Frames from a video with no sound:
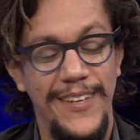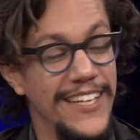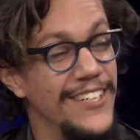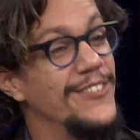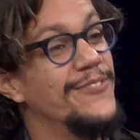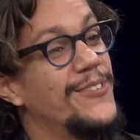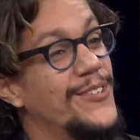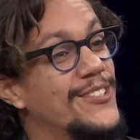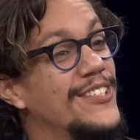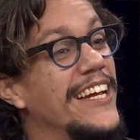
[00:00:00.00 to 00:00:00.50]
thank
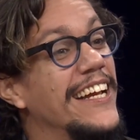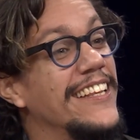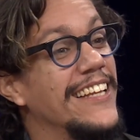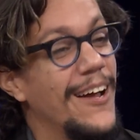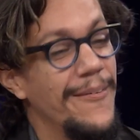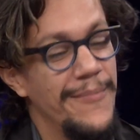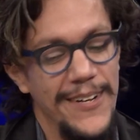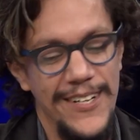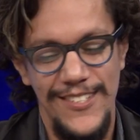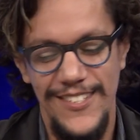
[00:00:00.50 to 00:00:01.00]
you for saying
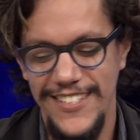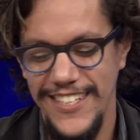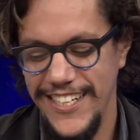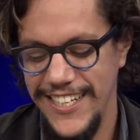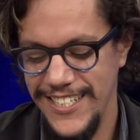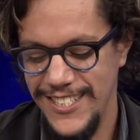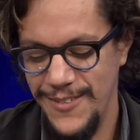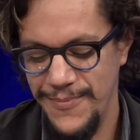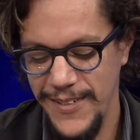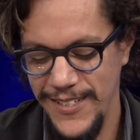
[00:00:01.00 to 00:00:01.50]
that because
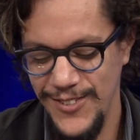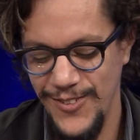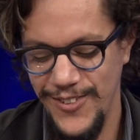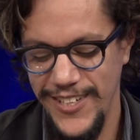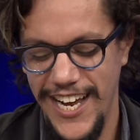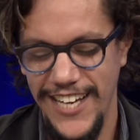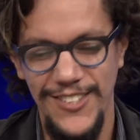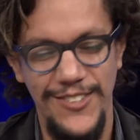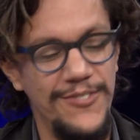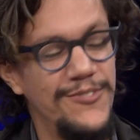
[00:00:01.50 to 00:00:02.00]
the, it speaks to
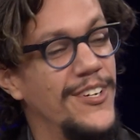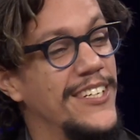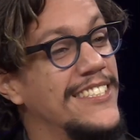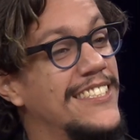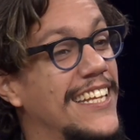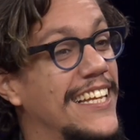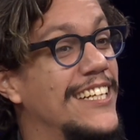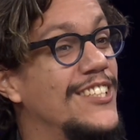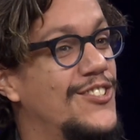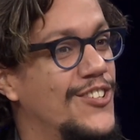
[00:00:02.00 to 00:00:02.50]
the act of
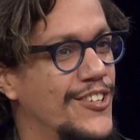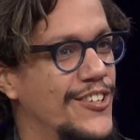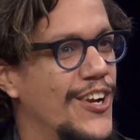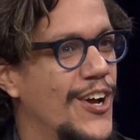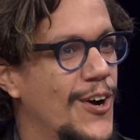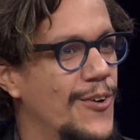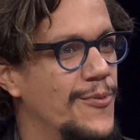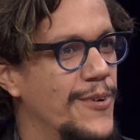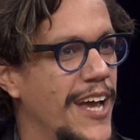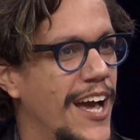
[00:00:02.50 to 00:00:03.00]
translation.
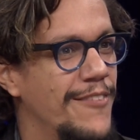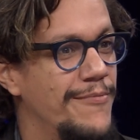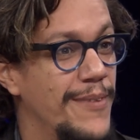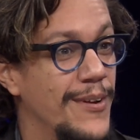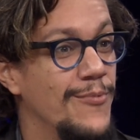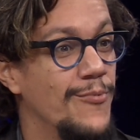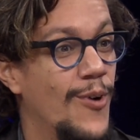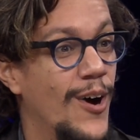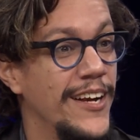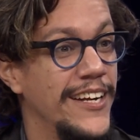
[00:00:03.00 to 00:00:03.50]
No, we have
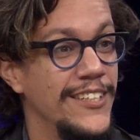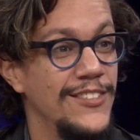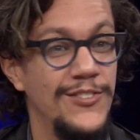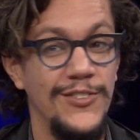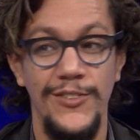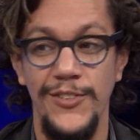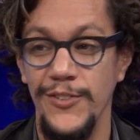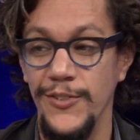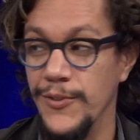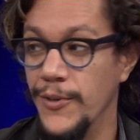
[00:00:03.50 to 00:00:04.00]
been wanting
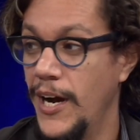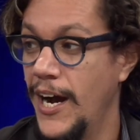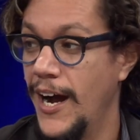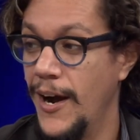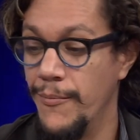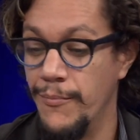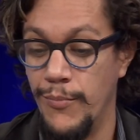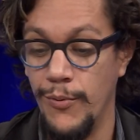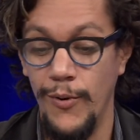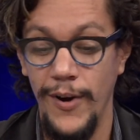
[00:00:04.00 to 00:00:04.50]
to
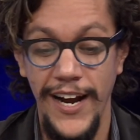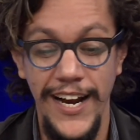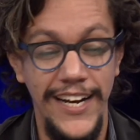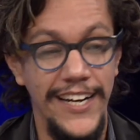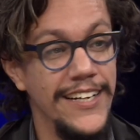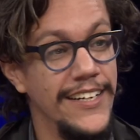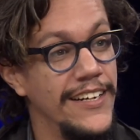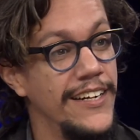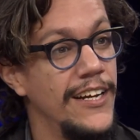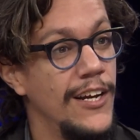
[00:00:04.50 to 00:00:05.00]
uh,
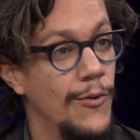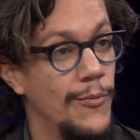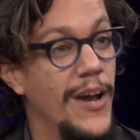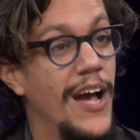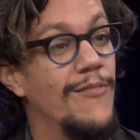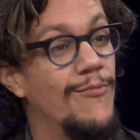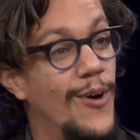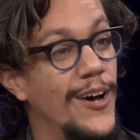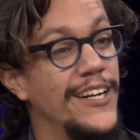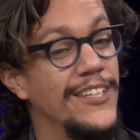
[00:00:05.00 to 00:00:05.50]
bring we
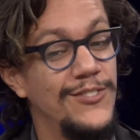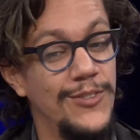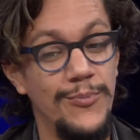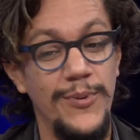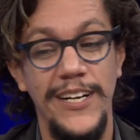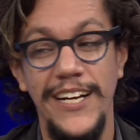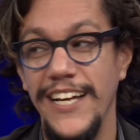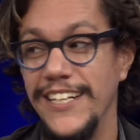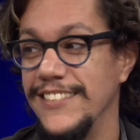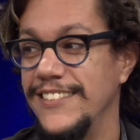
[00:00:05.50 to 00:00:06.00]
have wanted to
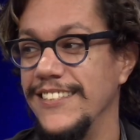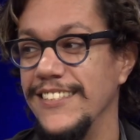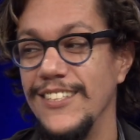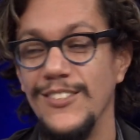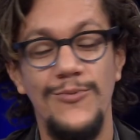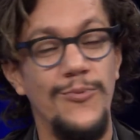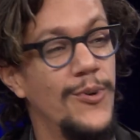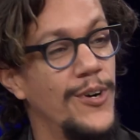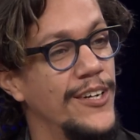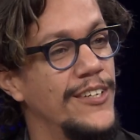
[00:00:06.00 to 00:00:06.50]
bring
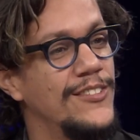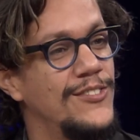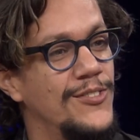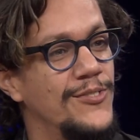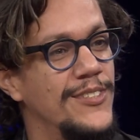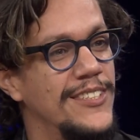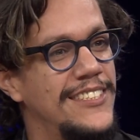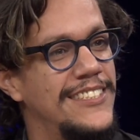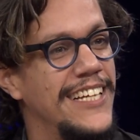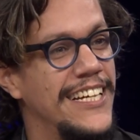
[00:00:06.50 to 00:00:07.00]
Aristides's work
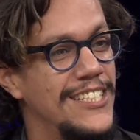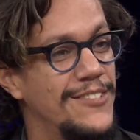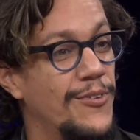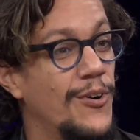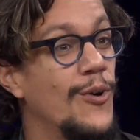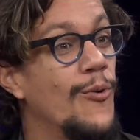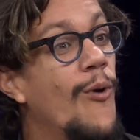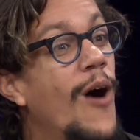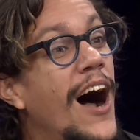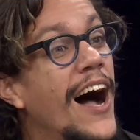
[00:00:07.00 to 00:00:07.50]
to the states
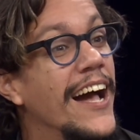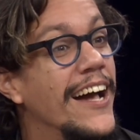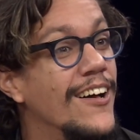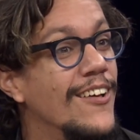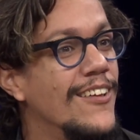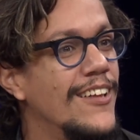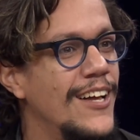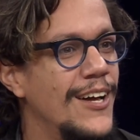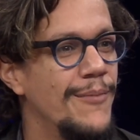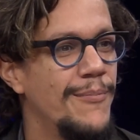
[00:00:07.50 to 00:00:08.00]
for a
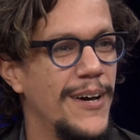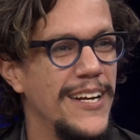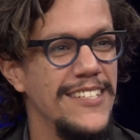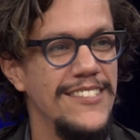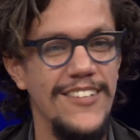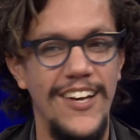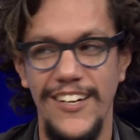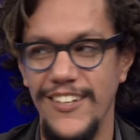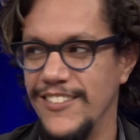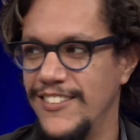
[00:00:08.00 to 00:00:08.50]
while but
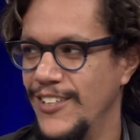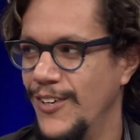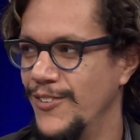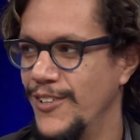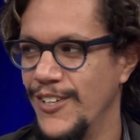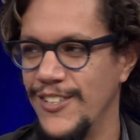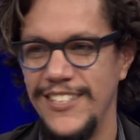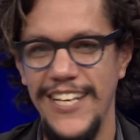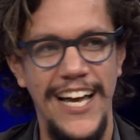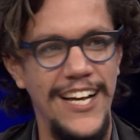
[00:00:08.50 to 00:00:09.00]
it's not until
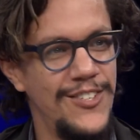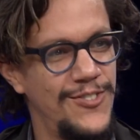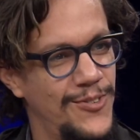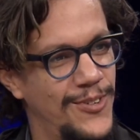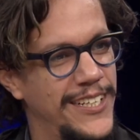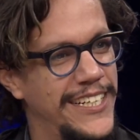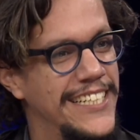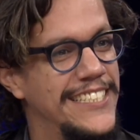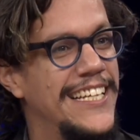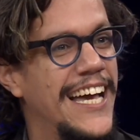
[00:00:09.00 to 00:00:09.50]
there's
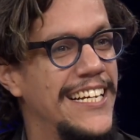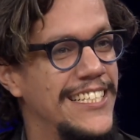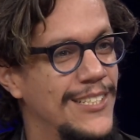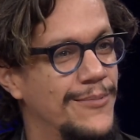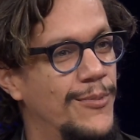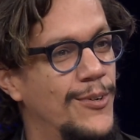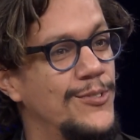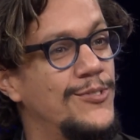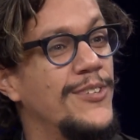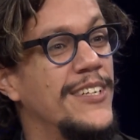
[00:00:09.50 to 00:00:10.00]
actually a
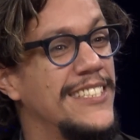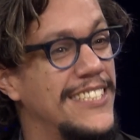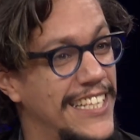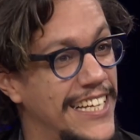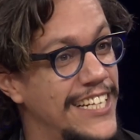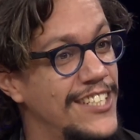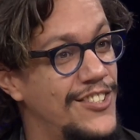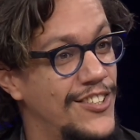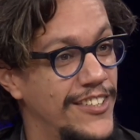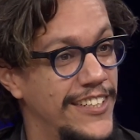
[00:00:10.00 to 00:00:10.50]
tangible
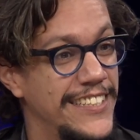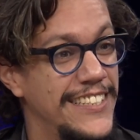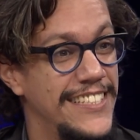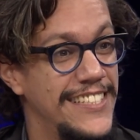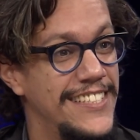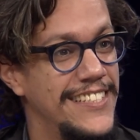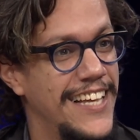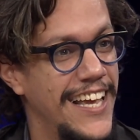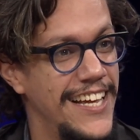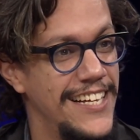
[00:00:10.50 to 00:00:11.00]
translation, in
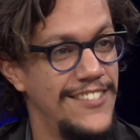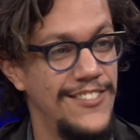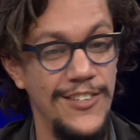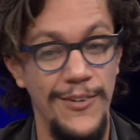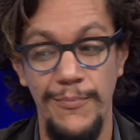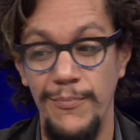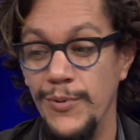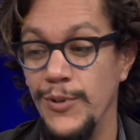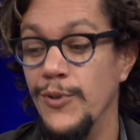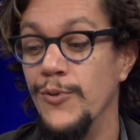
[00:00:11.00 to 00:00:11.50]
this case,
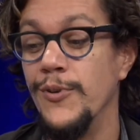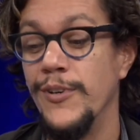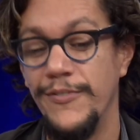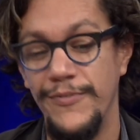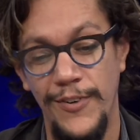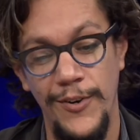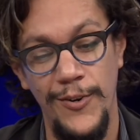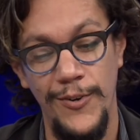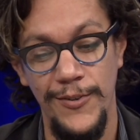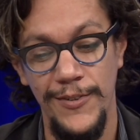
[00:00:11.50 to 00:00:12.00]
a
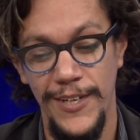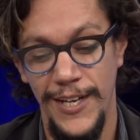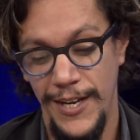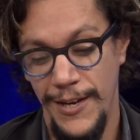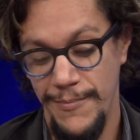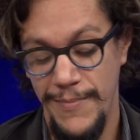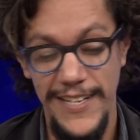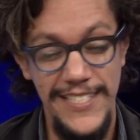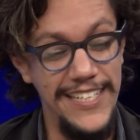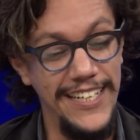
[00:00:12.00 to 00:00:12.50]
beautiful,
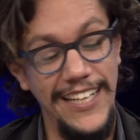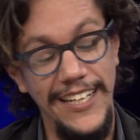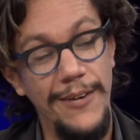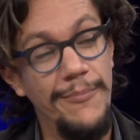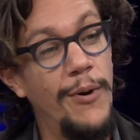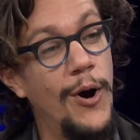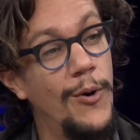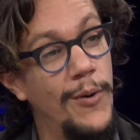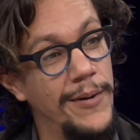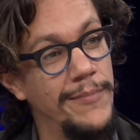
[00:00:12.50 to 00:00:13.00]
basically a
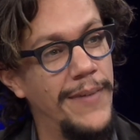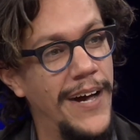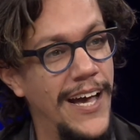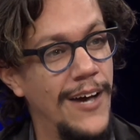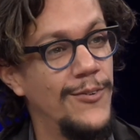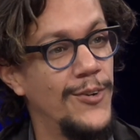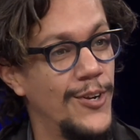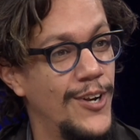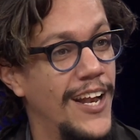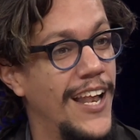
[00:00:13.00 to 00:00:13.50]
poem by
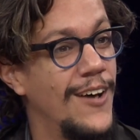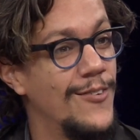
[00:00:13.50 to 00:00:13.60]
Aurora